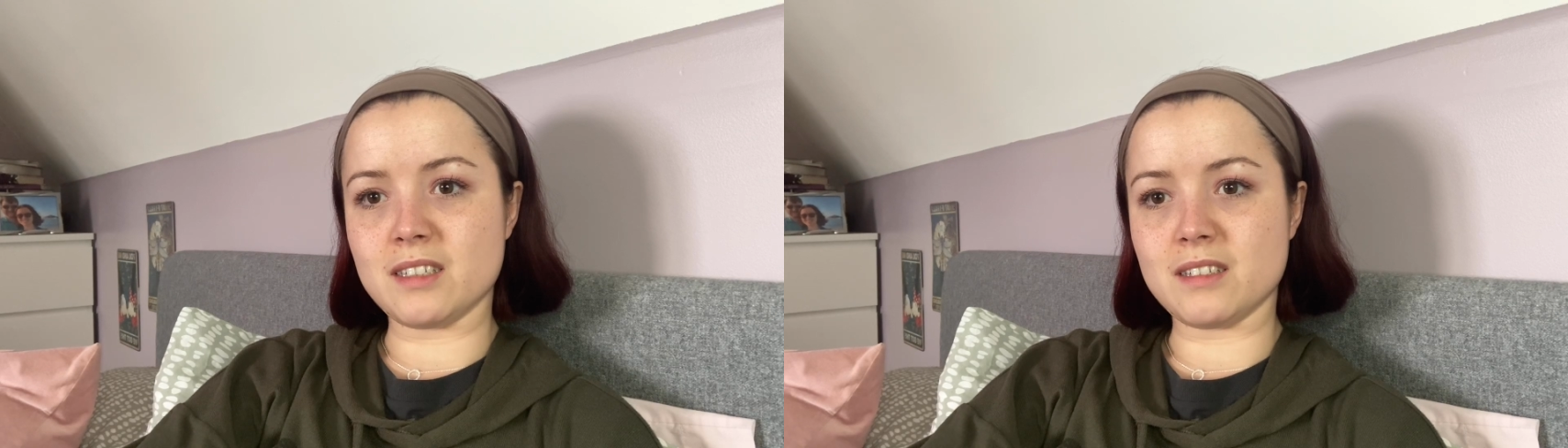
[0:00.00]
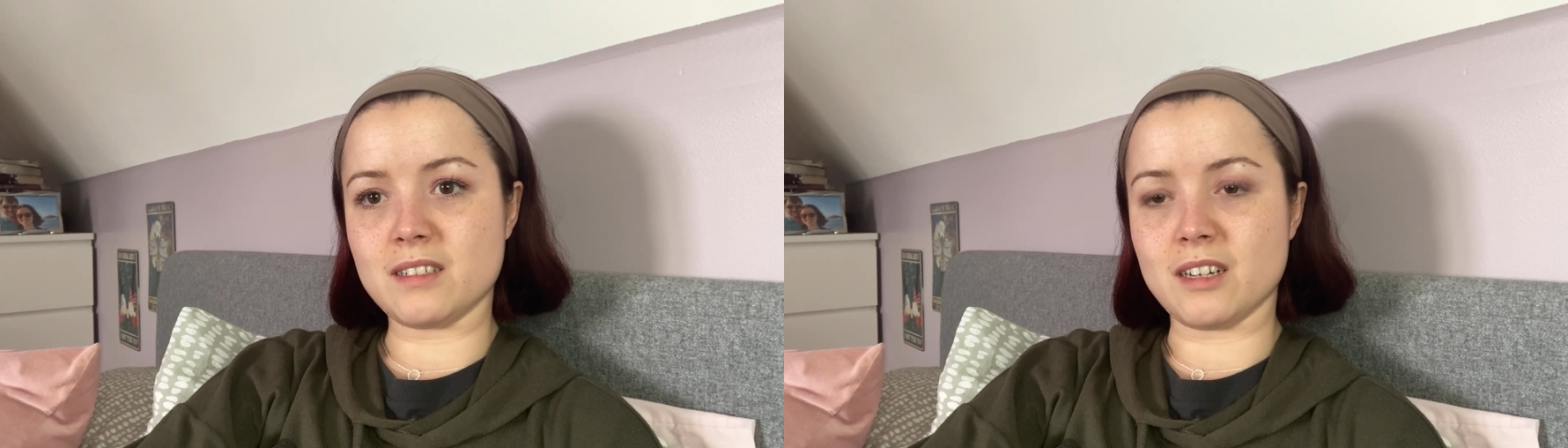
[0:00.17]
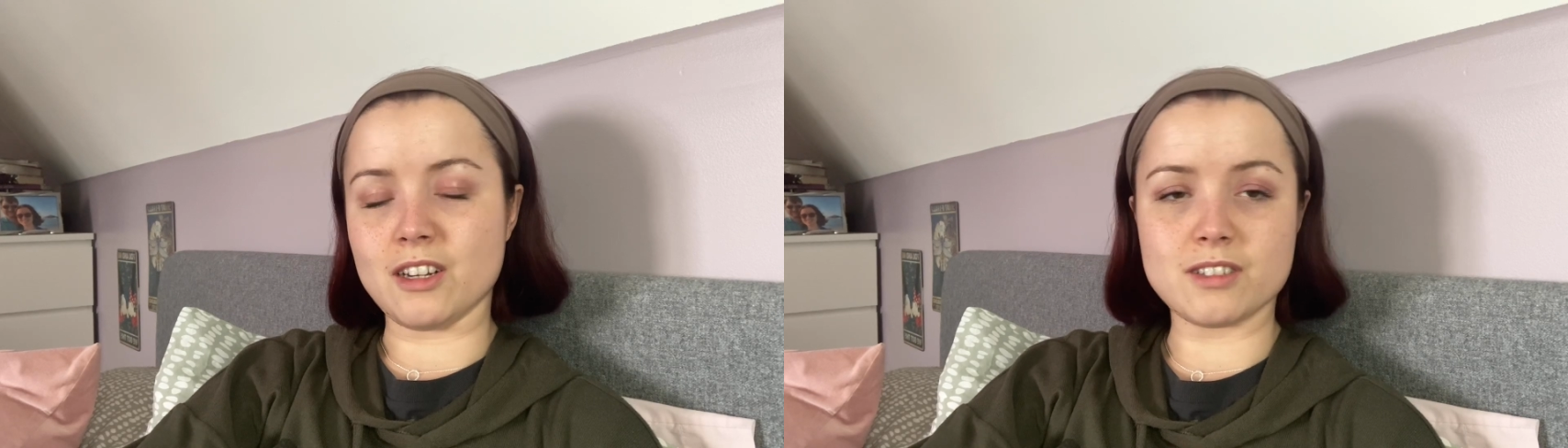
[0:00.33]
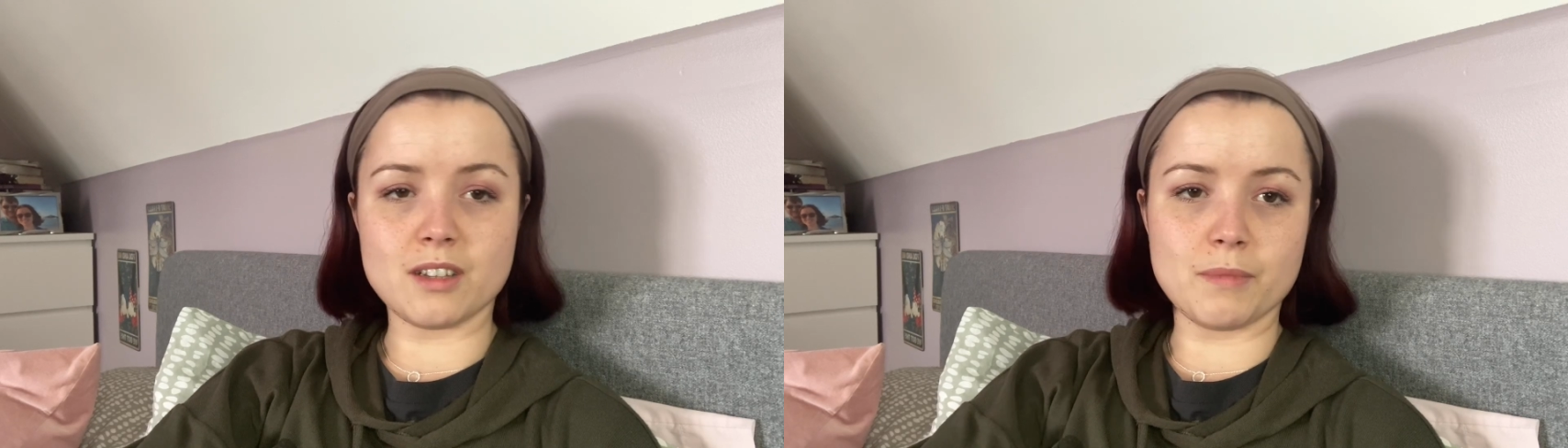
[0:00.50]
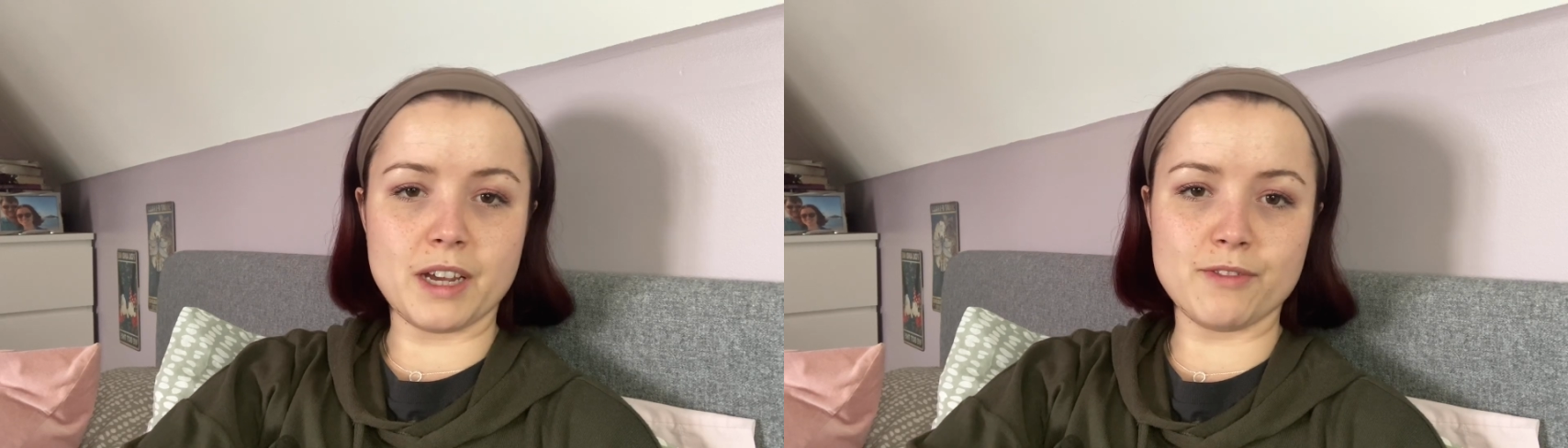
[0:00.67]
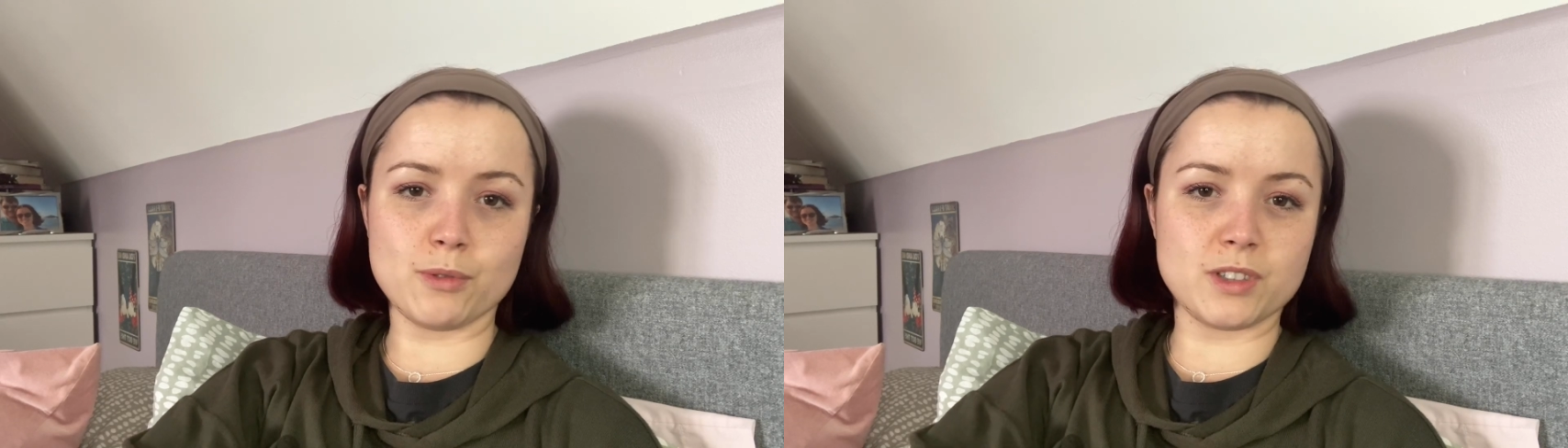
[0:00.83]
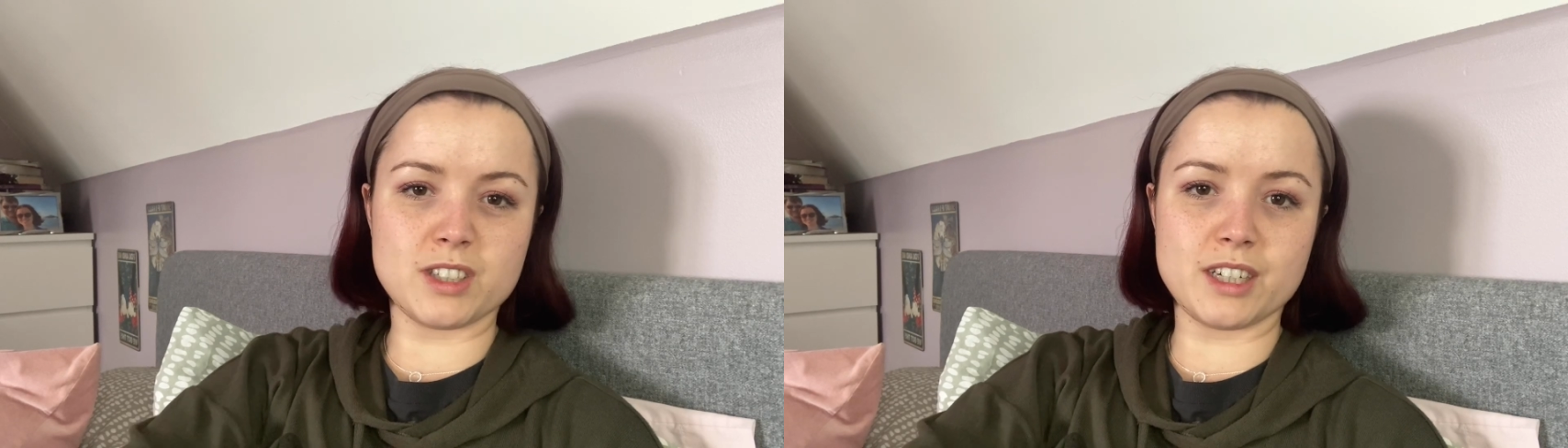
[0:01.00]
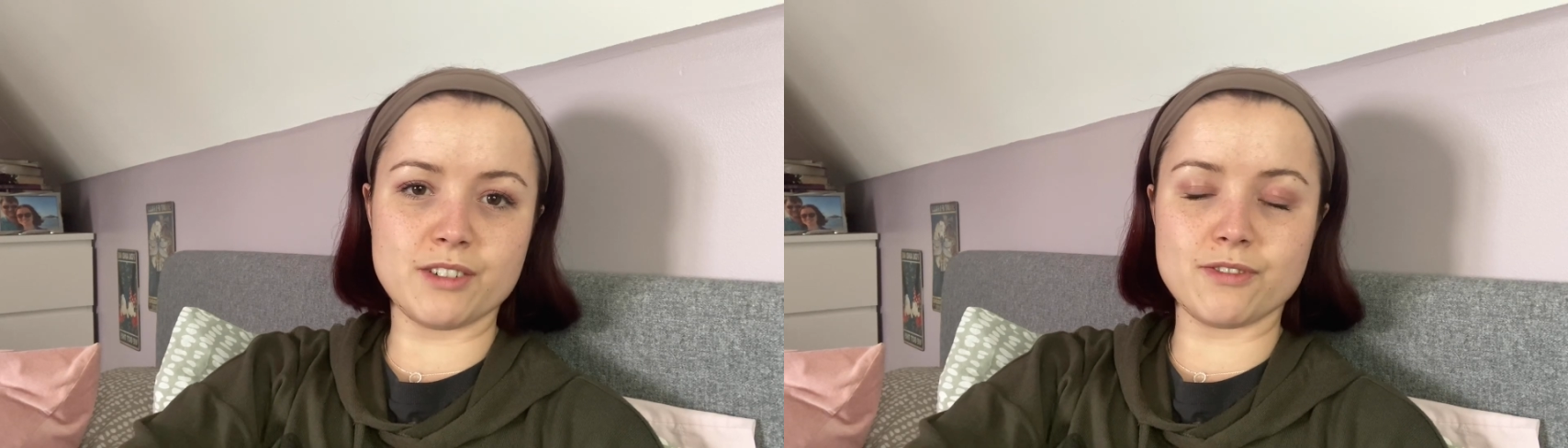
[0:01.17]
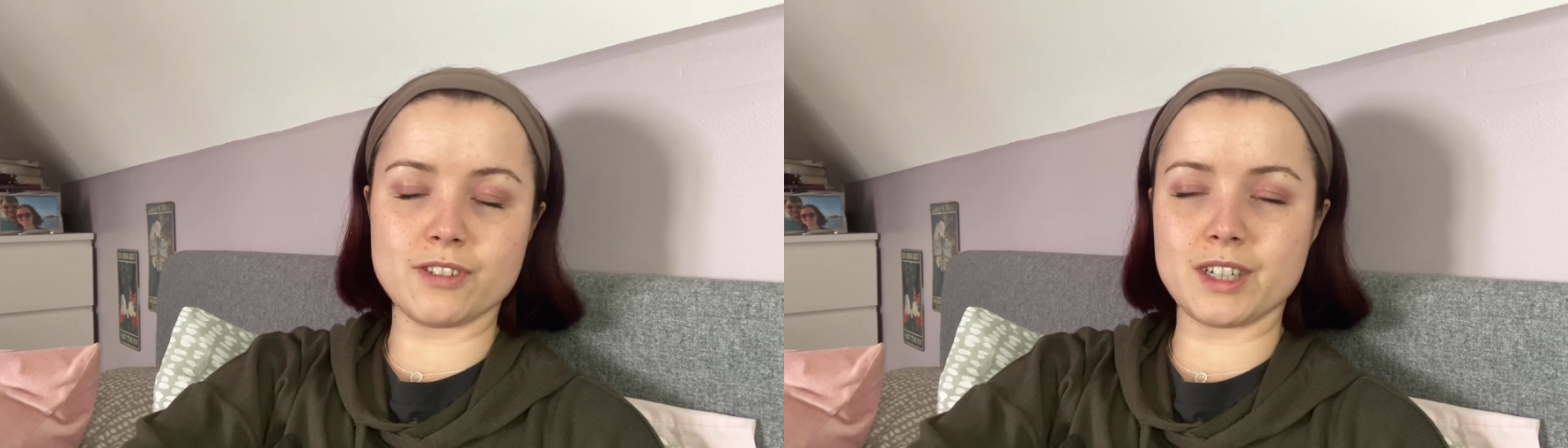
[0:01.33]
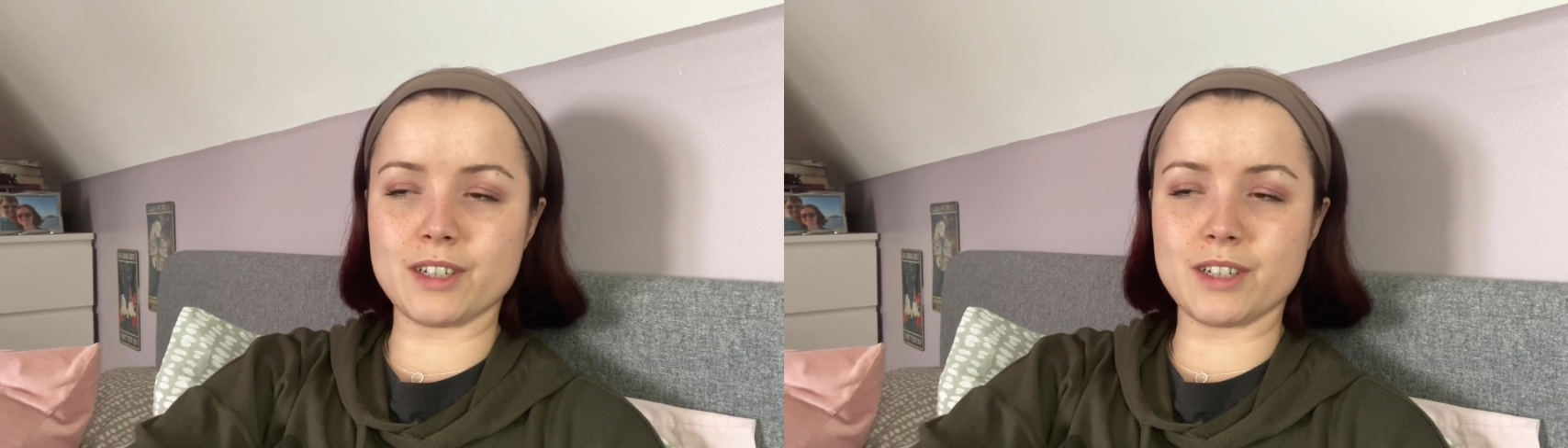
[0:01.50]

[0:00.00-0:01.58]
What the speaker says: you know, everyone's different,